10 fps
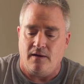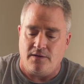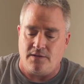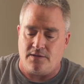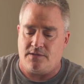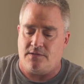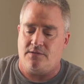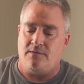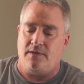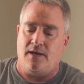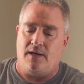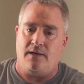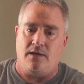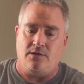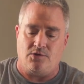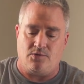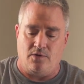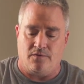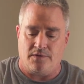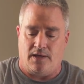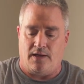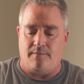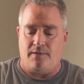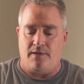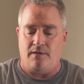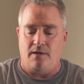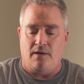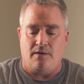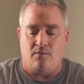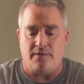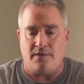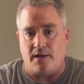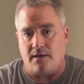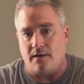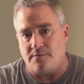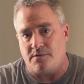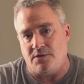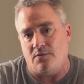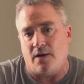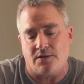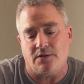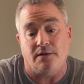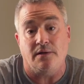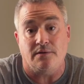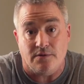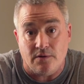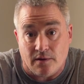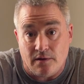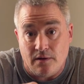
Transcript: just so they kind of get used to it over time. And then when the day comes that you actually need to do it,